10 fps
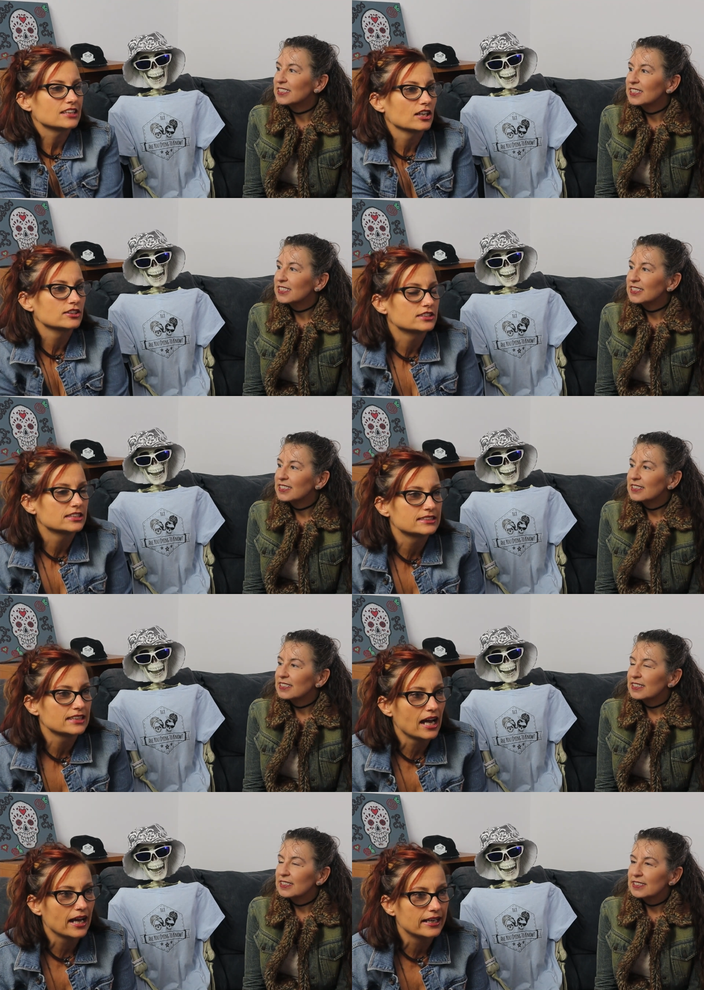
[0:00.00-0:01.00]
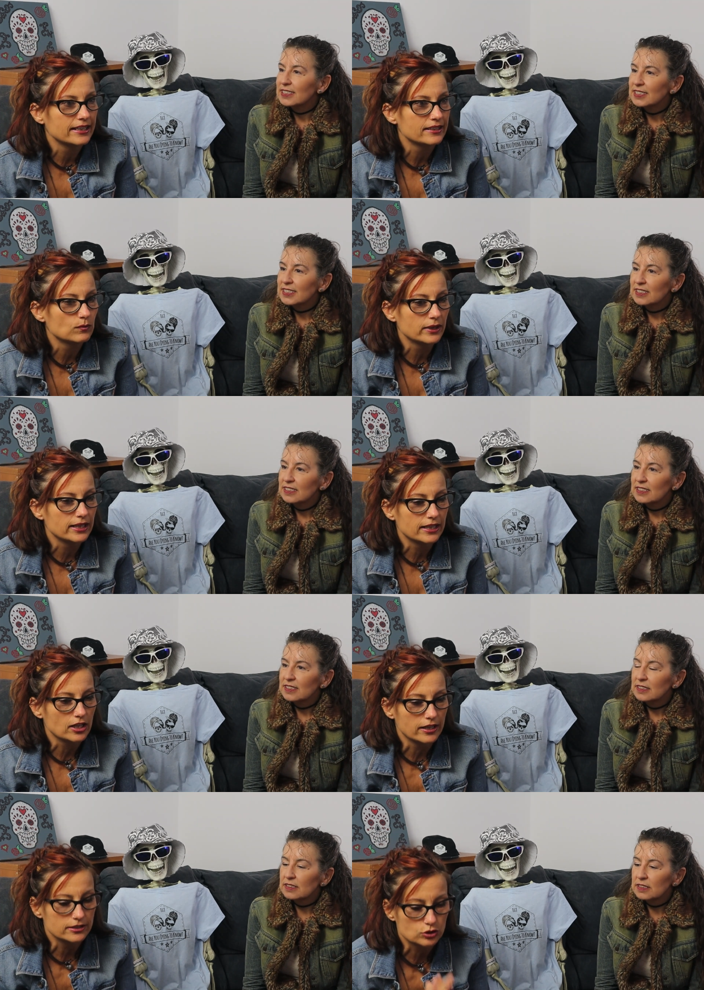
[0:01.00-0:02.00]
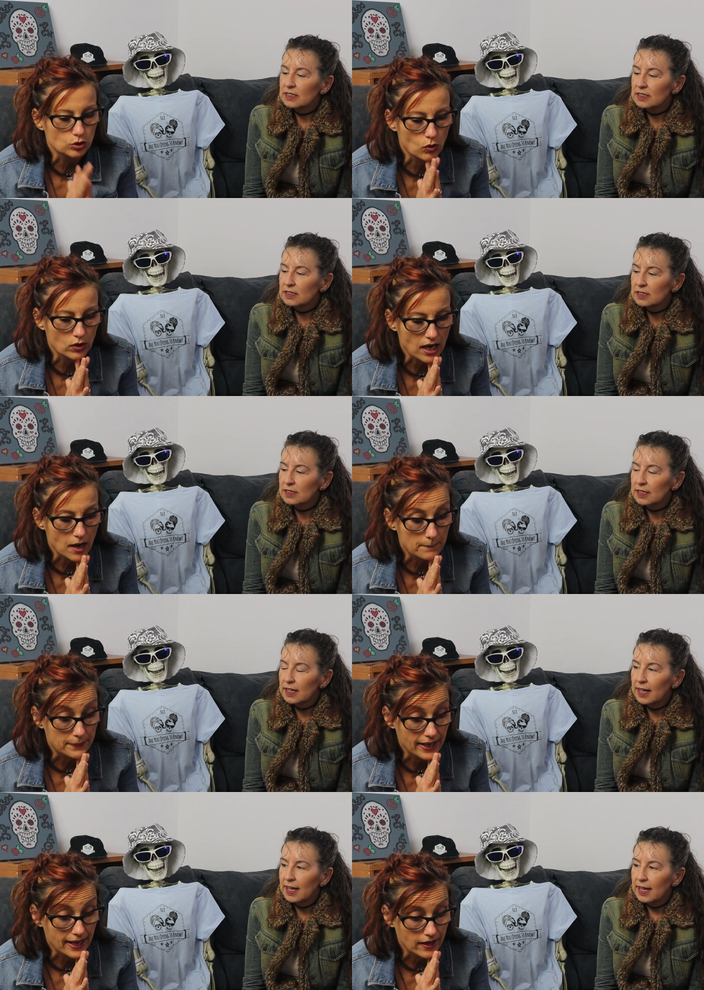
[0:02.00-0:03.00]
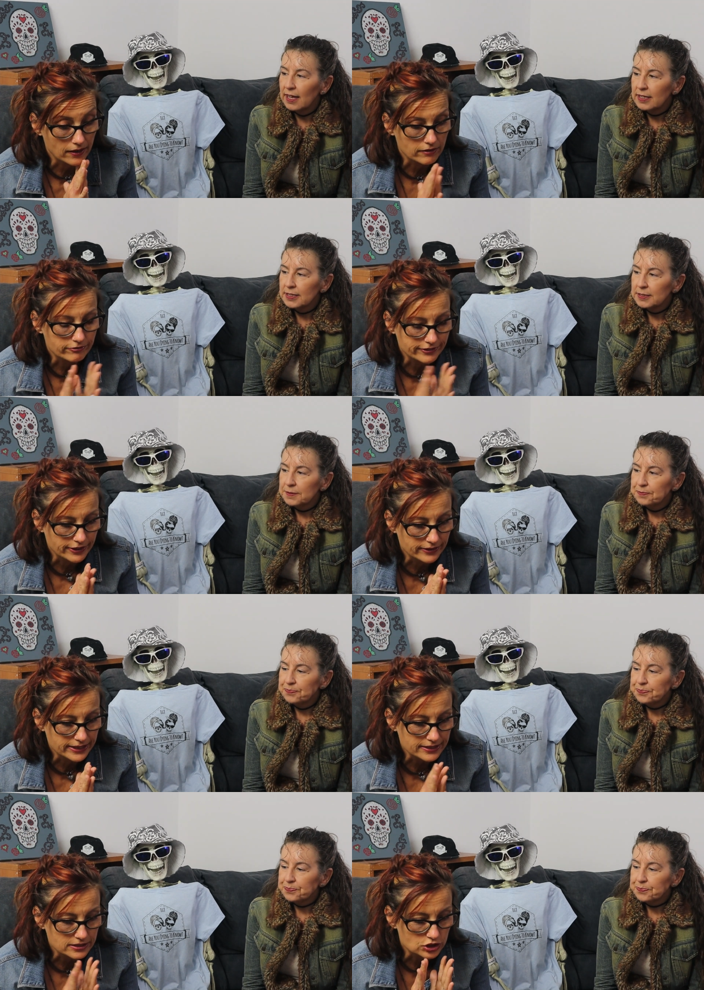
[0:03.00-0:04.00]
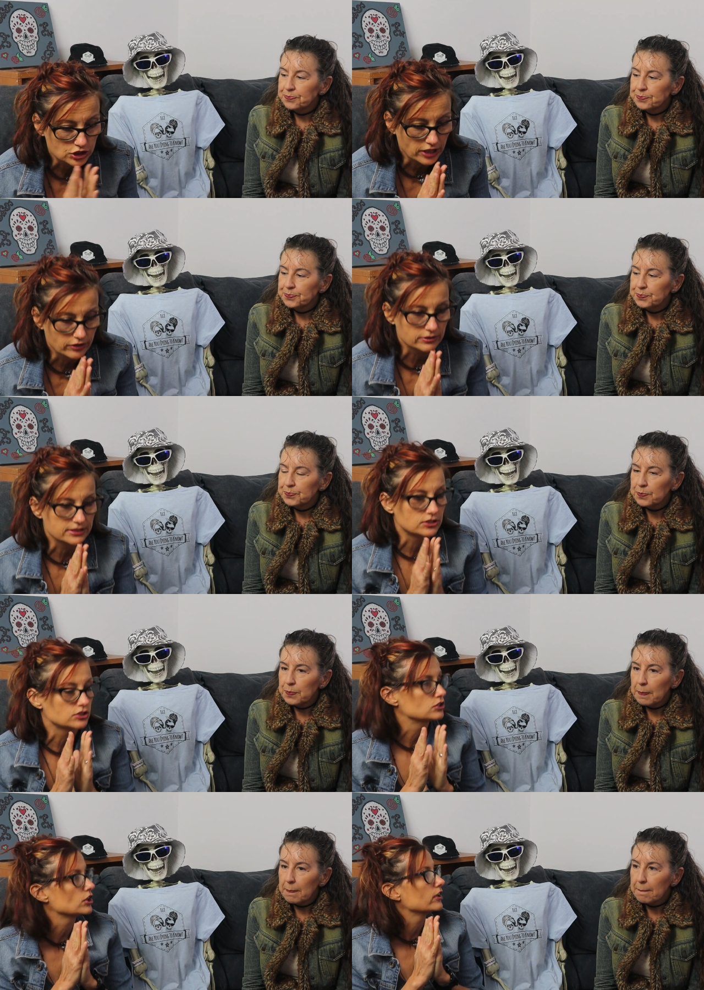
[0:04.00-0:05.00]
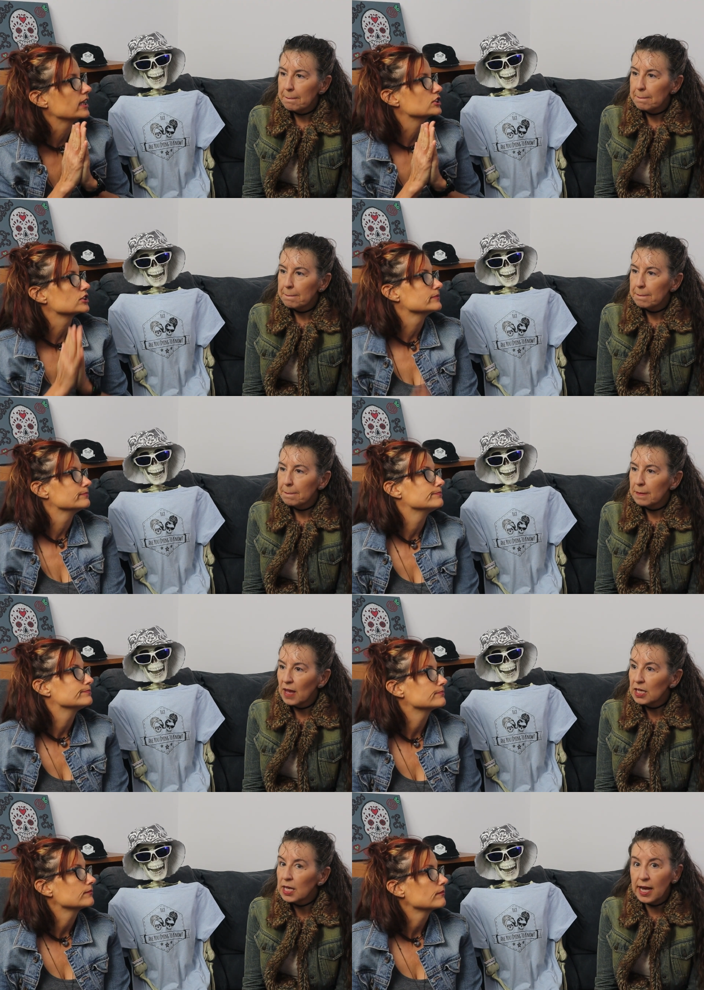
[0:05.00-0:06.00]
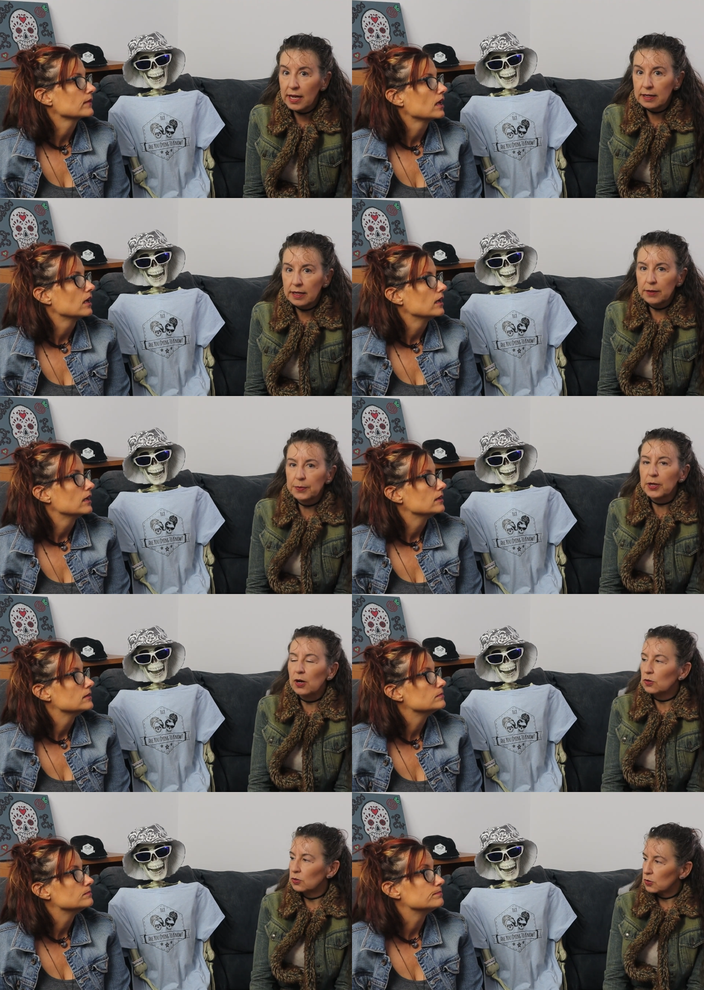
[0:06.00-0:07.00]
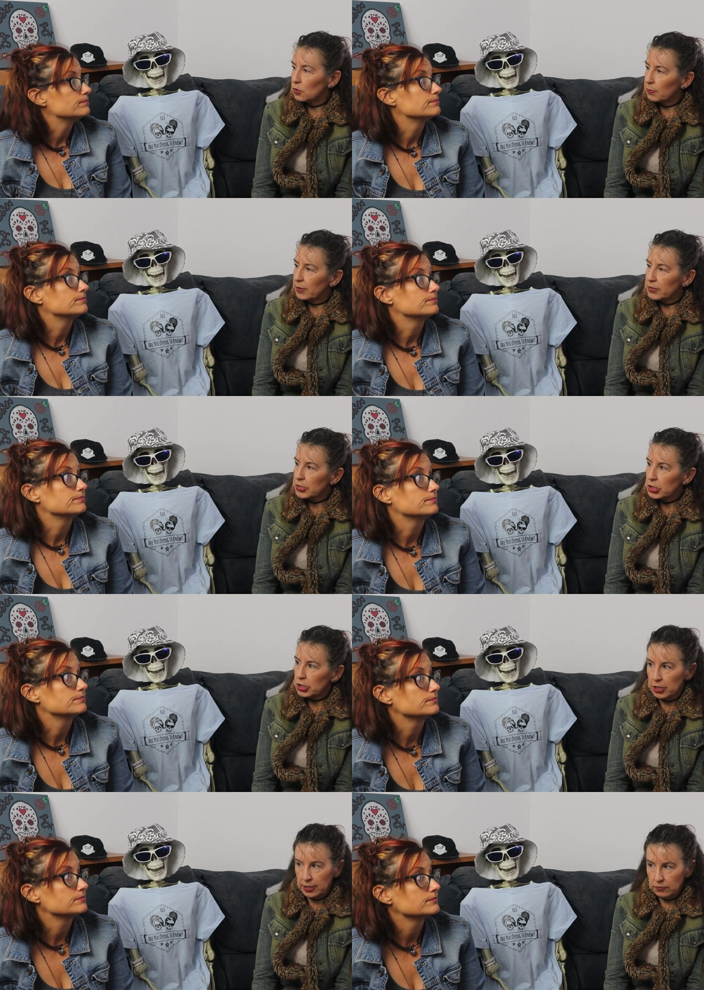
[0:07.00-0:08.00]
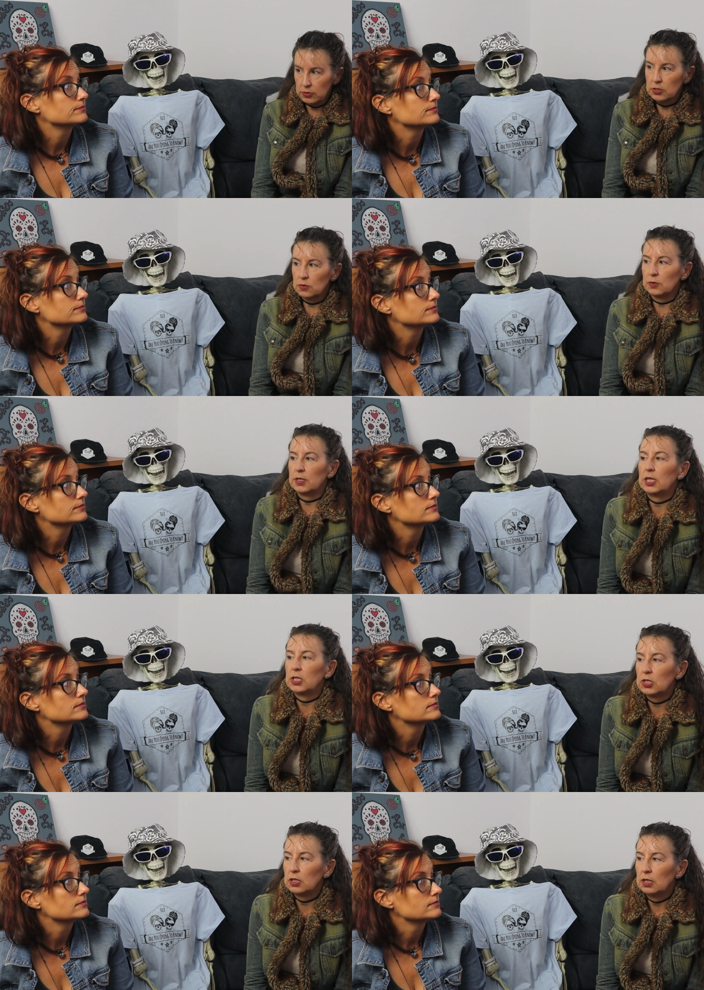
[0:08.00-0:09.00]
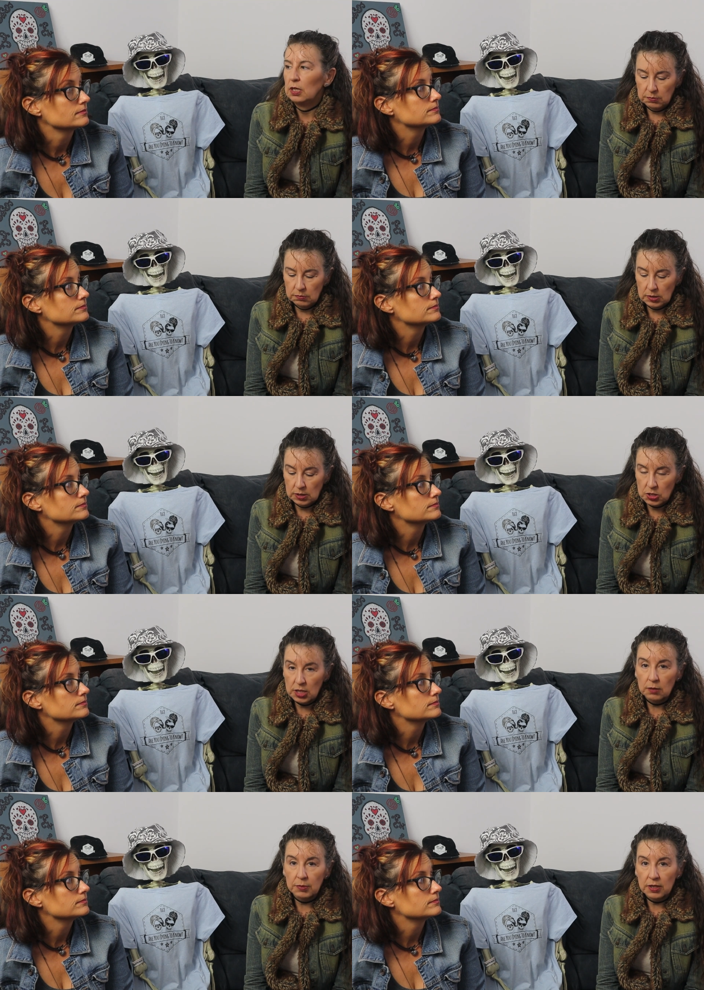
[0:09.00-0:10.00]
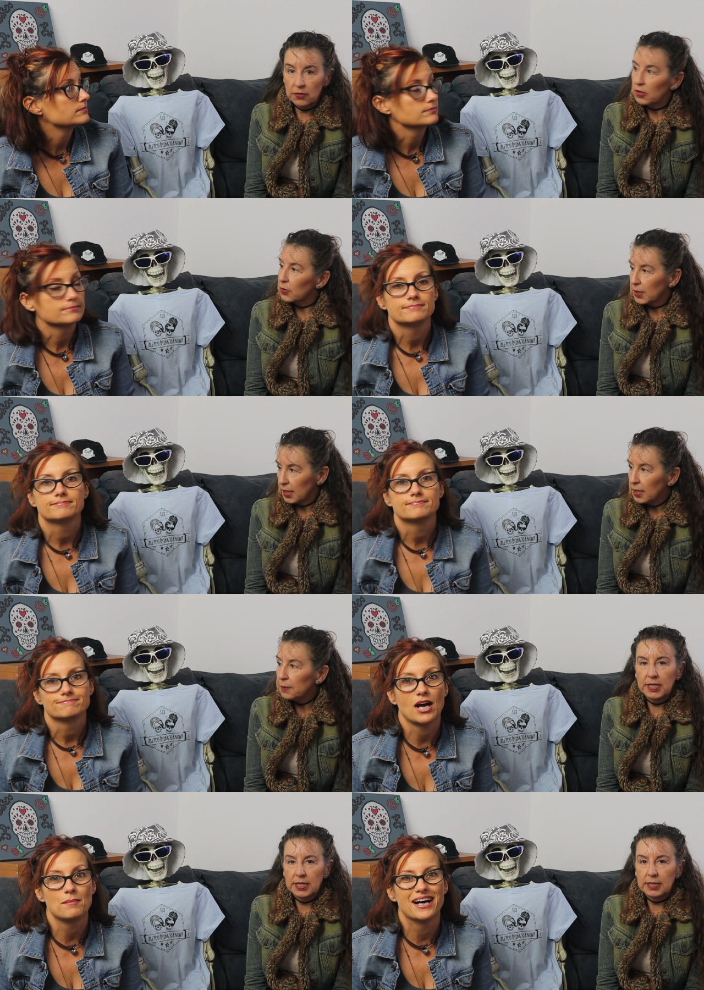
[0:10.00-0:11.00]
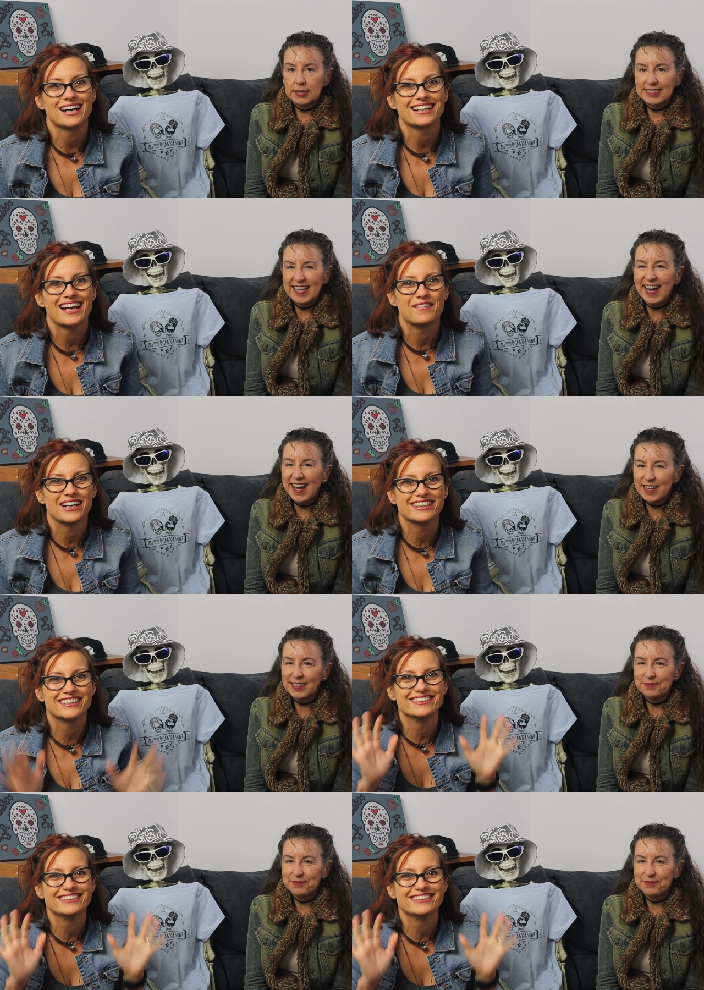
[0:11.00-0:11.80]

Speaker 1: so today we're going to talk about a very generous donation.
Speaker 2: Yeah, yeah, we are going to talk about generous donation from a gentleman in the UK. Hi, Mark. How are